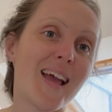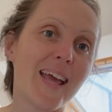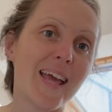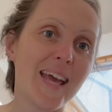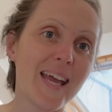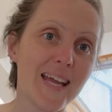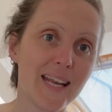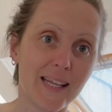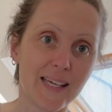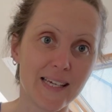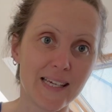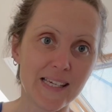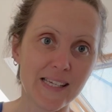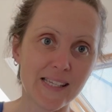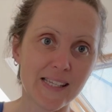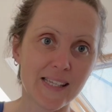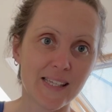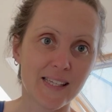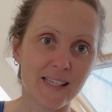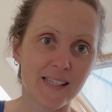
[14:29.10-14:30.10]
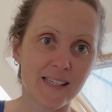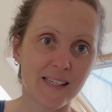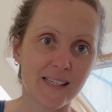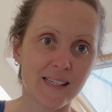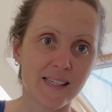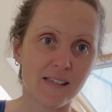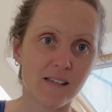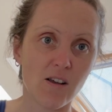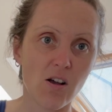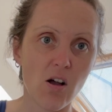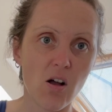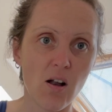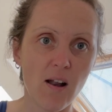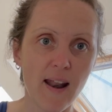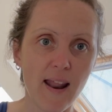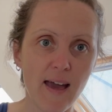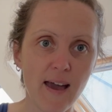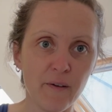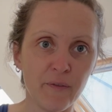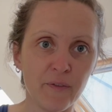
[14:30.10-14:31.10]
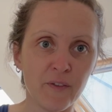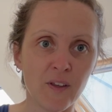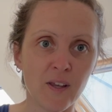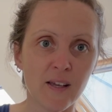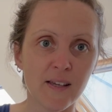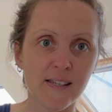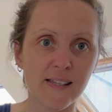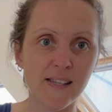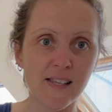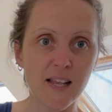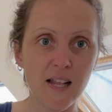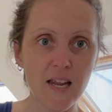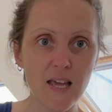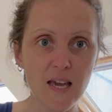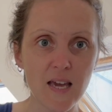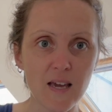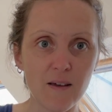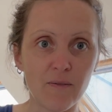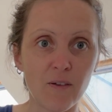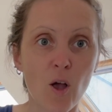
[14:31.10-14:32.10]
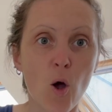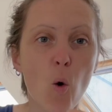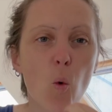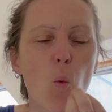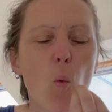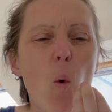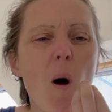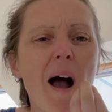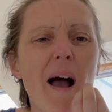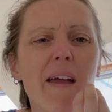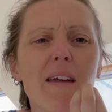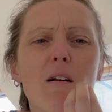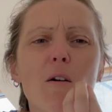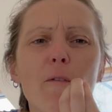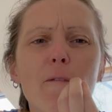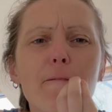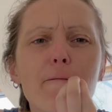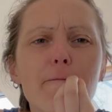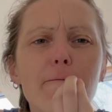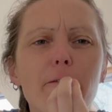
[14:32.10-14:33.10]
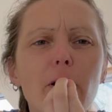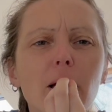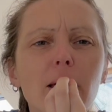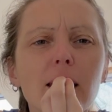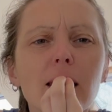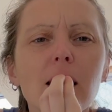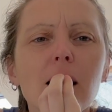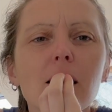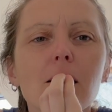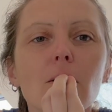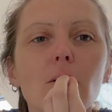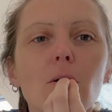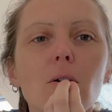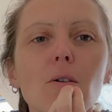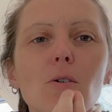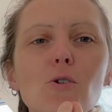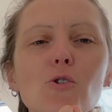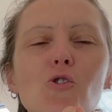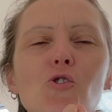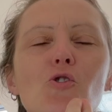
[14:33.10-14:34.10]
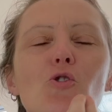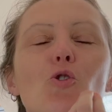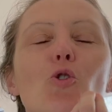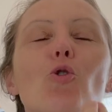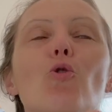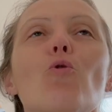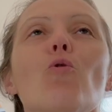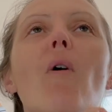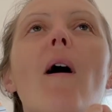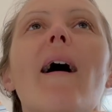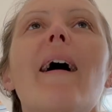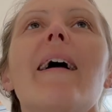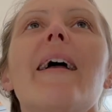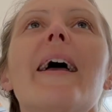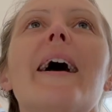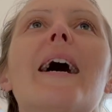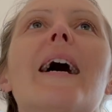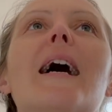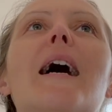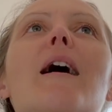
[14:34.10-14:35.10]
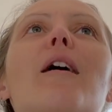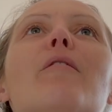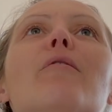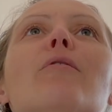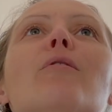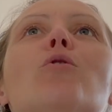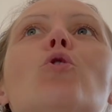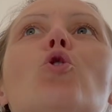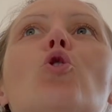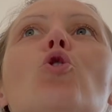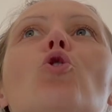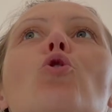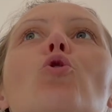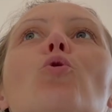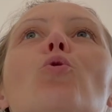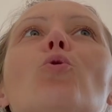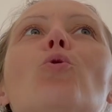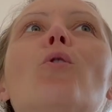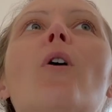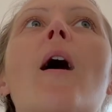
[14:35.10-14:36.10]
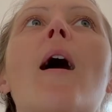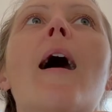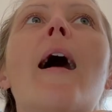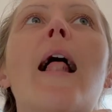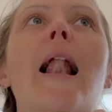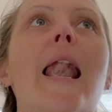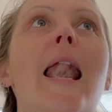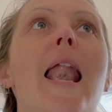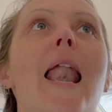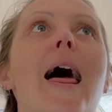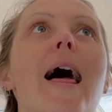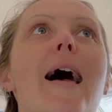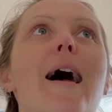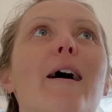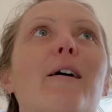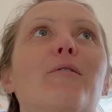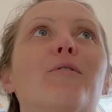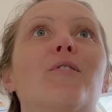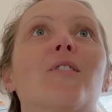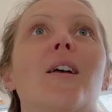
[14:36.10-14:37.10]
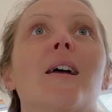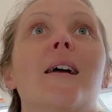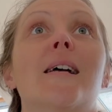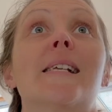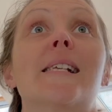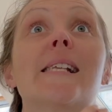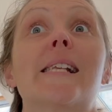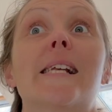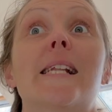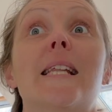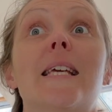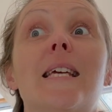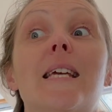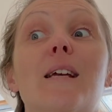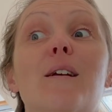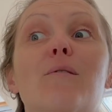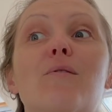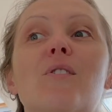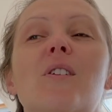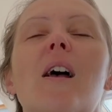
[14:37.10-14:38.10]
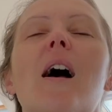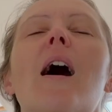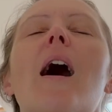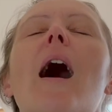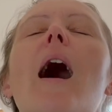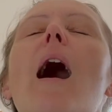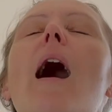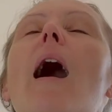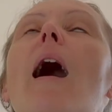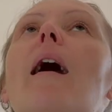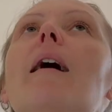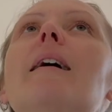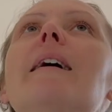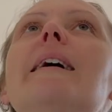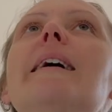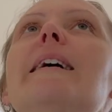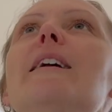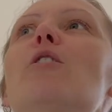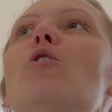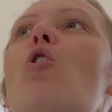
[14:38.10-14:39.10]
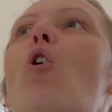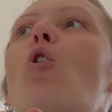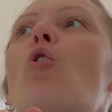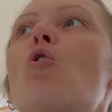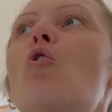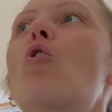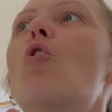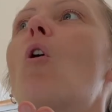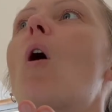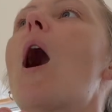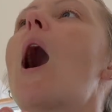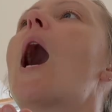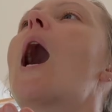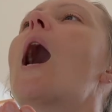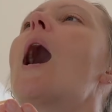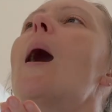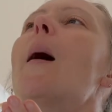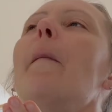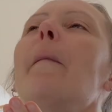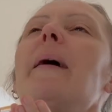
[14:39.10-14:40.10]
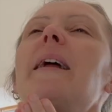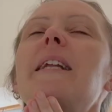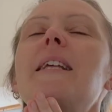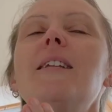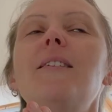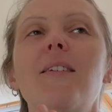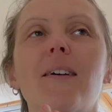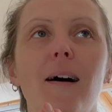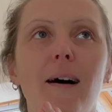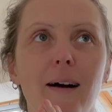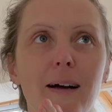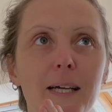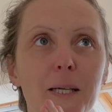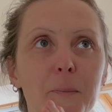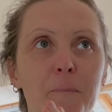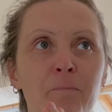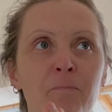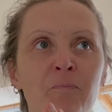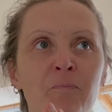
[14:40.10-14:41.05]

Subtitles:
it is a left sleeve. Why on fucking earth do I have 2 left sleeves? I don't know how many times